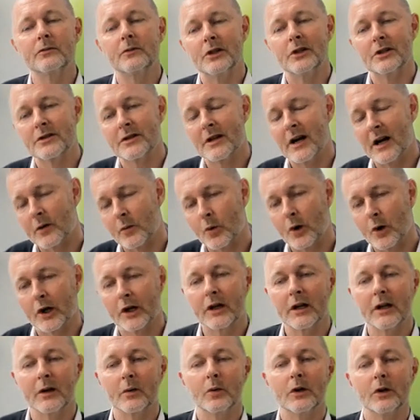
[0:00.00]
We start
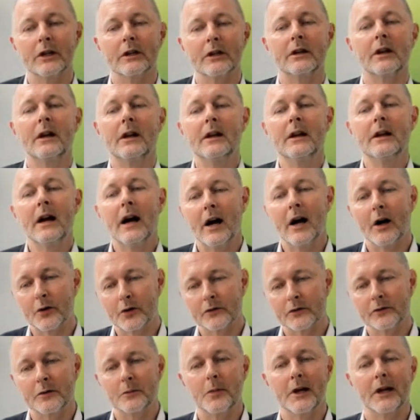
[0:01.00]
working with how
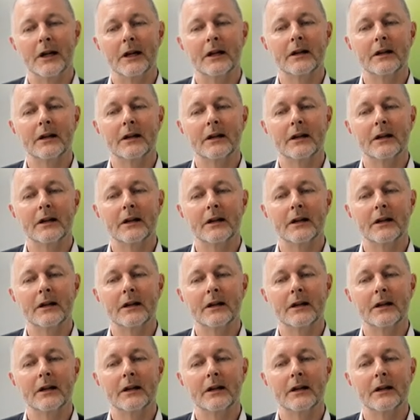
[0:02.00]
do we